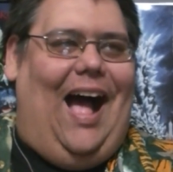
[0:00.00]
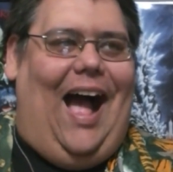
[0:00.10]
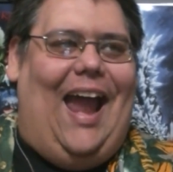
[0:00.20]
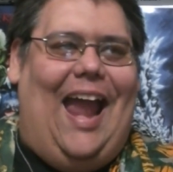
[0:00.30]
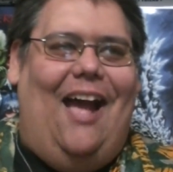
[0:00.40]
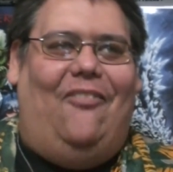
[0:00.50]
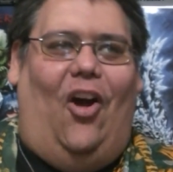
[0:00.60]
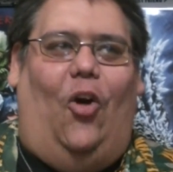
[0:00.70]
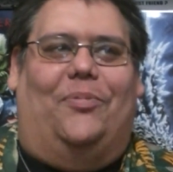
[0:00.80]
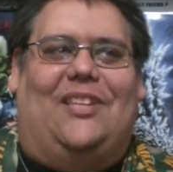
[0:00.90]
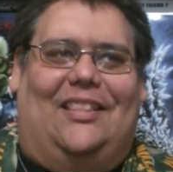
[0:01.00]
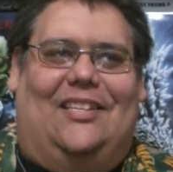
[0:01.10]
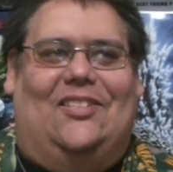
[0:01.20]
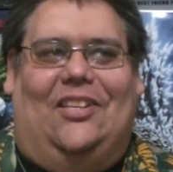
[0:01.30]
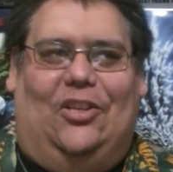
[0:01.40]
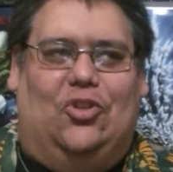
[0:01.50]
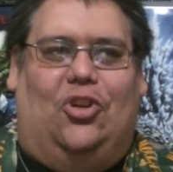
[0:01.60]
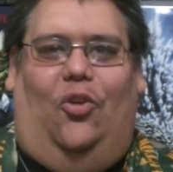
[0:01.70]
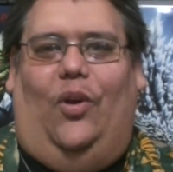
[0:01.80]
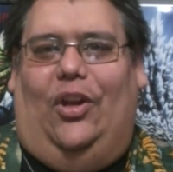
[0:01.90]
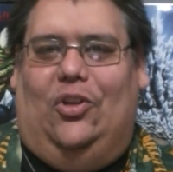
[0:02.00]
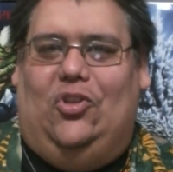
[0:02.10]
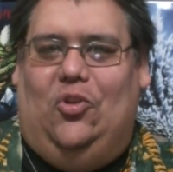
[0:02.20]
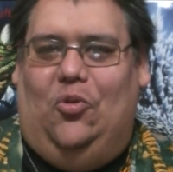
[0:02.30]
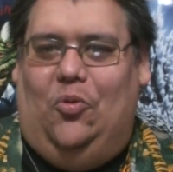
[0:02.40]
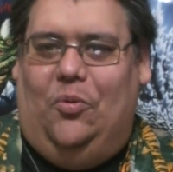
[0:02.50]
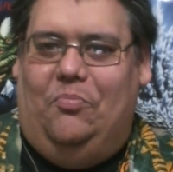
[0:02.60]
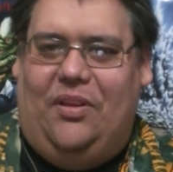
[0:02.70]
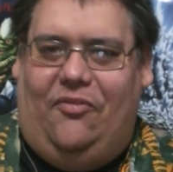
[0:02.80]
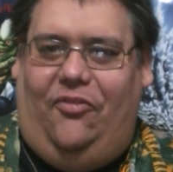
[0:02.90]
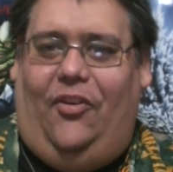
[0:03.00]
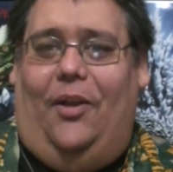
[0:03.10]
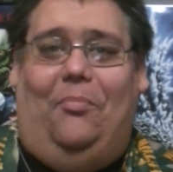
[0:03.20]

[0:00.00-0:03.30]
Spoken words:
I have hopes that this thing is going to be fun.